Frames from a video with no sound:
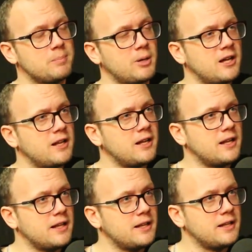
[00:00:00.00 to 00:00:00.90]
But
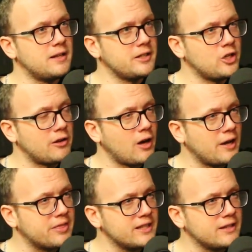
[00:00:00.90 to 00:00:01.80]
you know,
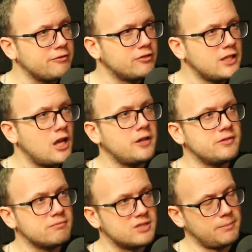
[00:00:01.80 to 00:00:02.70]
I think they've
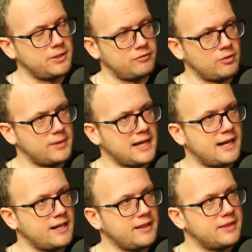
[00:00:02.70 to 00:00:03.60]
learned something from
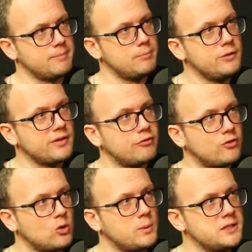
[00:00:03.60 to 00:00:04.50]
that, and I think moving
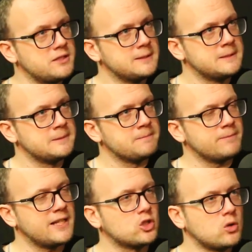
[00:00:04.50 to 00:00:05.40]
forward,
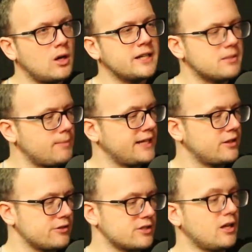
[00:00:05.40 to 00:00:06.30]
they're trying to
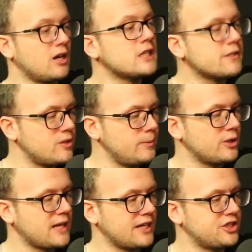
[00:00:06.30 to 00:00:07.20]
make those lines of
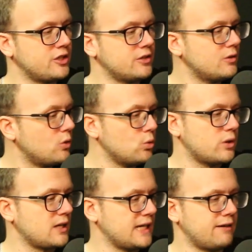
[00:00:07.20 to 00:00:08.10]
communication all
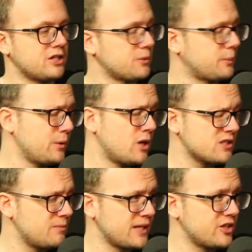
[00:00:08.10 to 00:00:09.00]
the clearer. So when you
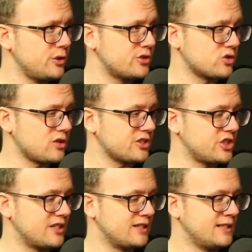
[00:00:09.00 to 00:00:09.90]
ask me about the new
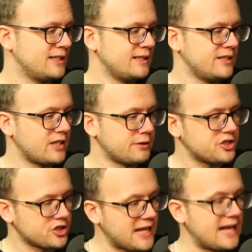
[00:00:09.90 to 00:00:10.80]
structure, you know, it's
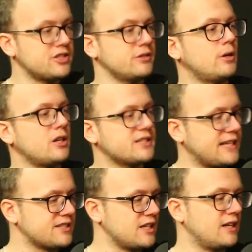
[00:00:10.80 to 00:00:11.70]
just Edu,
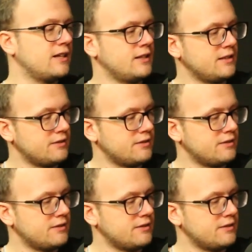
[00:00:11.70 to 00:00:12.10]
Arteta,